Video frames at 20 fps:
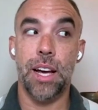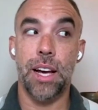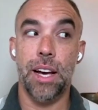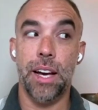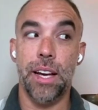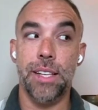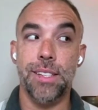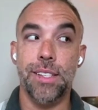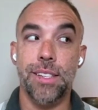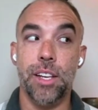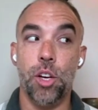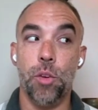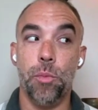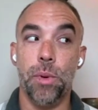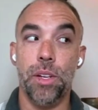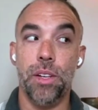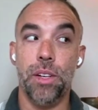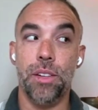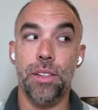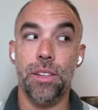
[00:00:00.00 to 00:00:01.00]
Eyes stay
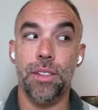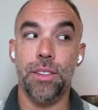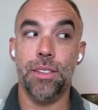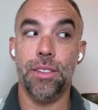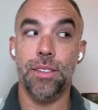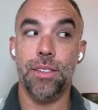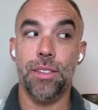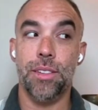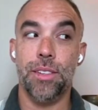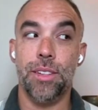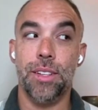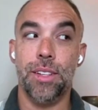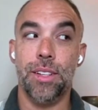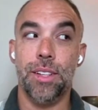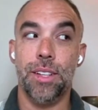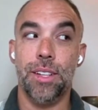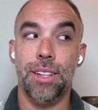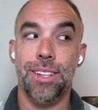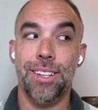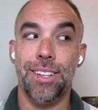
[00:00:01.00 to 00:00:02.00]
open.
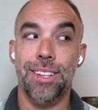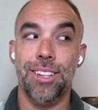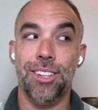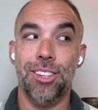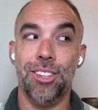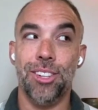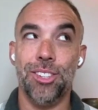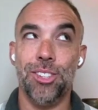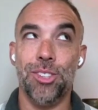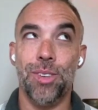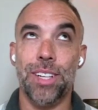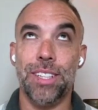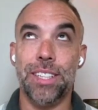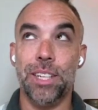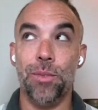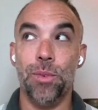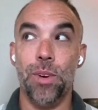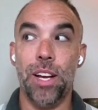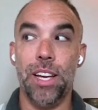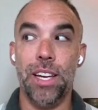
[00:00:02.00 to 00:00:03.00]
Look
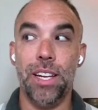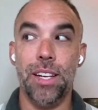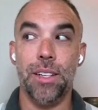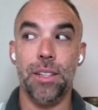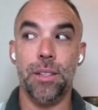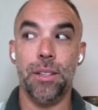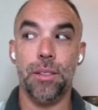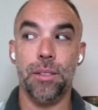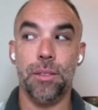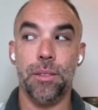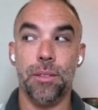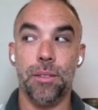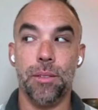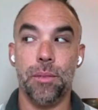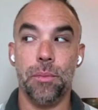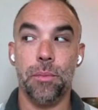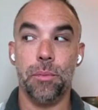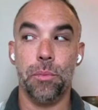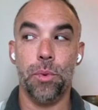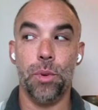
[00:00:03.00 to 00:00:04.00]
directly right.
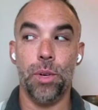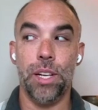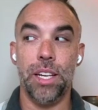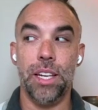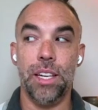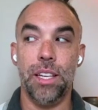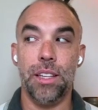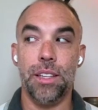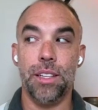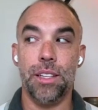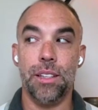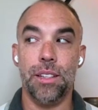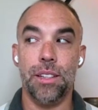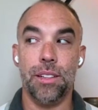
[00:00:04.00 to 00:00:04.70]
Breathe.